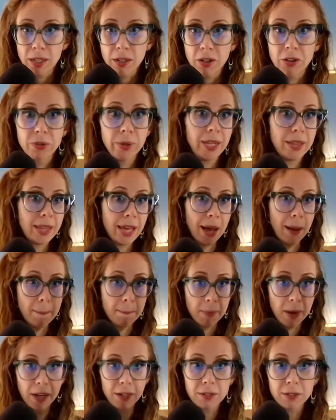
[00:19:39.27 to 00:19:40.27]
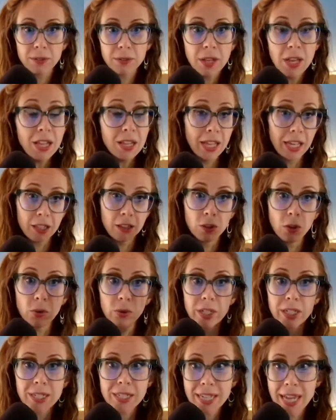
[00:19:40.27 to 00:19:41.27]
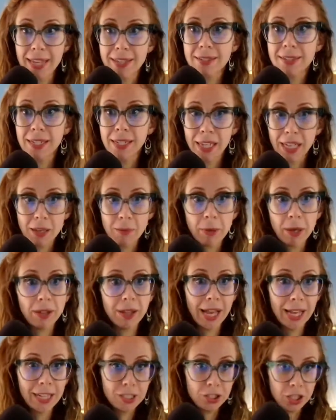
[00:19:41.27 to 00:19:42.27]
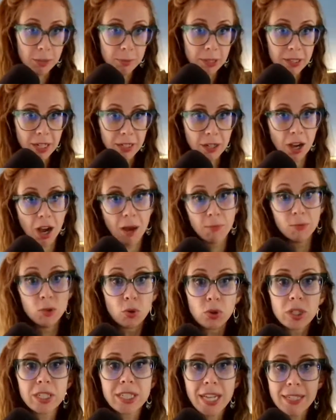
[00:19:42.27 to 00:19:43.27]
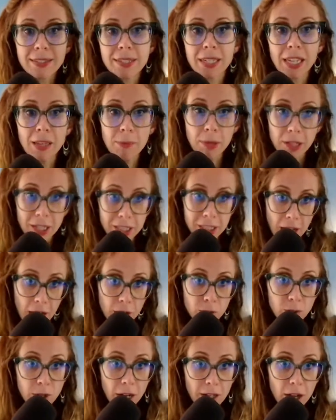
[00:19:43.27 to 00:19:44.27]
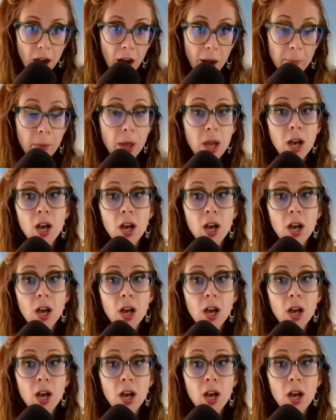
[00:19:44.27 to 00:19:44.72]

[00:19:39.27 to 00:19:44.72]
Create that Mongo, like Lauren testing email at gmail.com, Lauren testing email at yahoo.com.